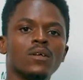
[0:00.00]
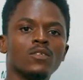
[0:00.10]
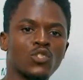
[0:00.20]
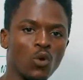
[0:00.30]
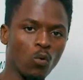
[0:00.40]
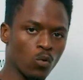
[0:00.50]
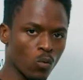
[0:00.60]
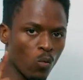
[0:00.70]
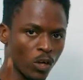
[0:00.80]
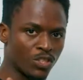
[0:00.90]
So
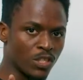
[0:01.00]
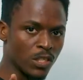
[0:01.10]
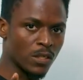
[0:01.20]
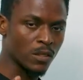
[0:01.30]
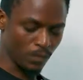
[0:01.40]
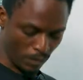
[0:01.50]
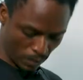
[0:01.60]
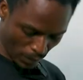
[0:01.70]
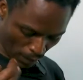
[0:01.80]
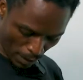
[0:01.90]
watch this.
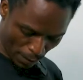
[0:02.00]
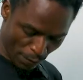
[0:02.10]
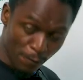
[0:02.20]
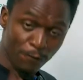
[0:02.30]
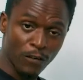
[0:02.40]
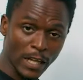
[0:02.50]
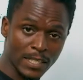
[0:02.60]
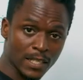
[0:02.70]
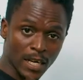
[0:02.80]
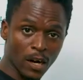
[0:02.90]

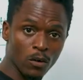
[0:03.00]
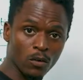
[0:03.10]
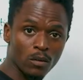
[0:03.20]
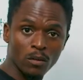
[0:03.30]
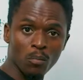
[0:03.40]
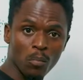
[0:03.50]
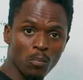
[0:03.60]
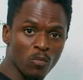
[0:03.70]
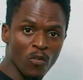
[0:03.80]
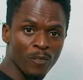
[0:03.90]
Vertical
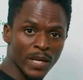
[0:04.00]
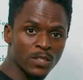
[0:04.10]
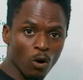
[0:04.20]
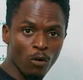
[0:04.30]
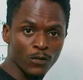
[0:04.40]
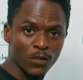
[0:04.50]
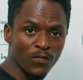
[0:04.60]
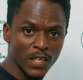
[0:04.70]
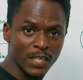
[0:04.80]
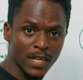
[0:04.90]
movement of the
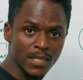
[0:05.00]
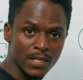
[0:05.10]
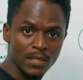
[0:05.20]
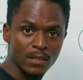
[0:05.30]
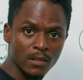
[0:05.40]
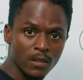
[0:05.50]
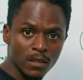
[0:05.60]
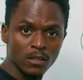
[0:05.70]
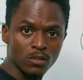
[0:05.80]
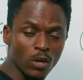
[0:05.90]
fingers.
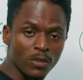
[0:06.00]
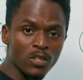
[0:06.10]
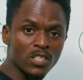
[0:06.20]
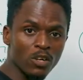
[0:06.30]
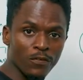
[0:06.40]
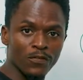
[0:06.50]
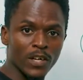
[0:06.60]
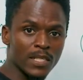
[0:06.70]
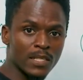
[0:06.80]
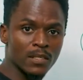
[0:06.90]
You are using your
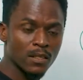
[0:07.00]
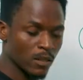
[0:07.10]
frets.